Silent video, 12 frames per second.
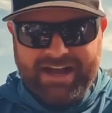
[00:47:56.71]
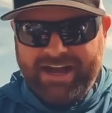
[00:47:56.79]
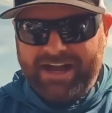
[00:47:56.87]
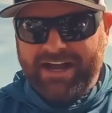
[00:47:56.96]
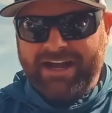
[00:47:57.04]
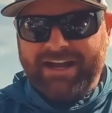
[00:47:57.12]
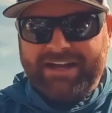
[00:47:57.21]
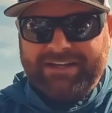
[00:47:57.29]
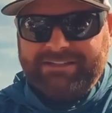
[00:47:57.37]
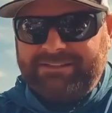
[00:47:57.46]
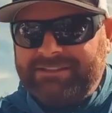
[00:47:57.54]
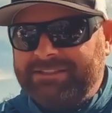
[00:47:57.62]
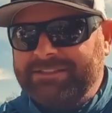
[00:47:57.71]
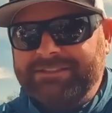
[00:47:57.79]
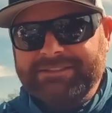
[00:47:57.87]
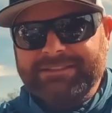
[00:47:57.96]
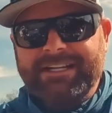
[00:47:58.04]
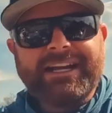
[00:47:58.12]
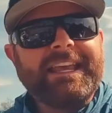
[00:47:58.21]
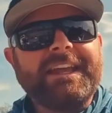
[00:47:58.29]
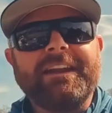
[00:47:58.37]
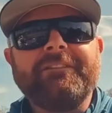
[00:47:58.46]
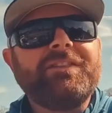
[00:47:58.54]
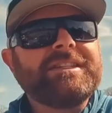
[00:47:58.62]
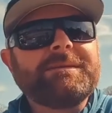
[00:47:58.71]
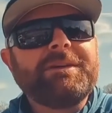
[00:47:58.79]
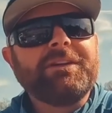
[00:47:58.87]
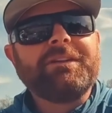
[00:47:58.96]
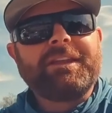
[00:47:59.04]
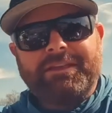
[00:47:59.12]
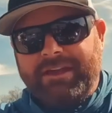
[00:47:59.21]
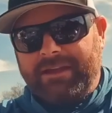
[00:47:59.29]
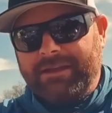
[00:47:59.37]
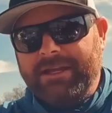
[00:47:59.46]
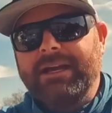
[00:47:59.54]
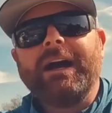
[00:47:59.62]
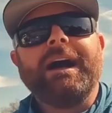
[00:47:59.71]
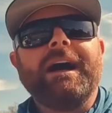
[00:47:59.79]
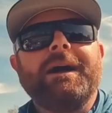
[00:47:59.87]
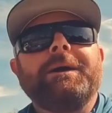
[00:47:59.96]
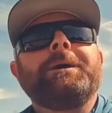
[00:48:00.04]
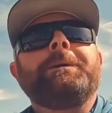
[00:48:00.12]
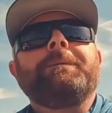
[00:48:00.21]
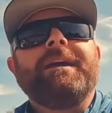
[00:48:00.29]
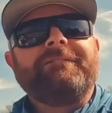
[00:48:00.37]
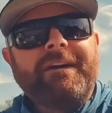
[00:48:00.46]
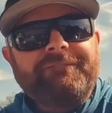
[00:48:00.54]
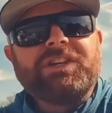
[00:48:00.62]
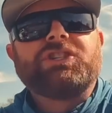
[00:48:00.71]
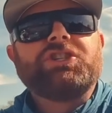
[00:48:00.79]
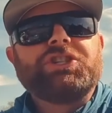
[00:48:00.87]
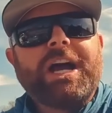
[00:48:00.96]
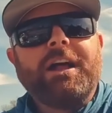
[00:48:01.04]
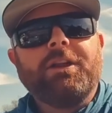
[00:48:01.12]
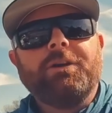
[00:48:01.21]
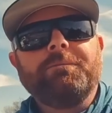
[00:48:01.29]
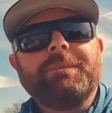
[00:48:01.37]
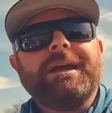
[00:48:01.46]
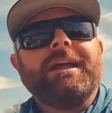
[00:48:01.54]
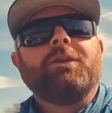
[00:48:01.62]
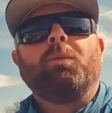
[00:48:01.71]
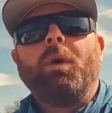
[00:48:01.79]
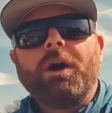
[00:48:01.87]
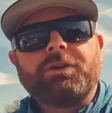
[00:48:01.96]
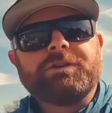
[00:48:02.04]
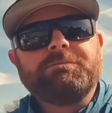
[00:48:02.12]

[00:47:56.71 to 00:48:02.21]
uh, again, a visibility thing. If I'm fishing shallow and the water's